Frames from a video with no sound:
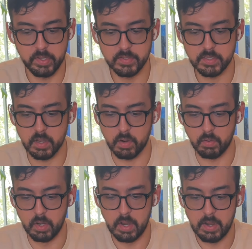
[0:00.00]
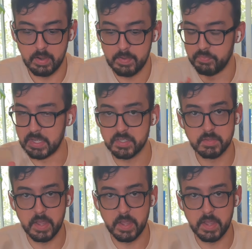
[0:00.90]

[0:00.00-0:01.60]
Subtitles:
So that's just my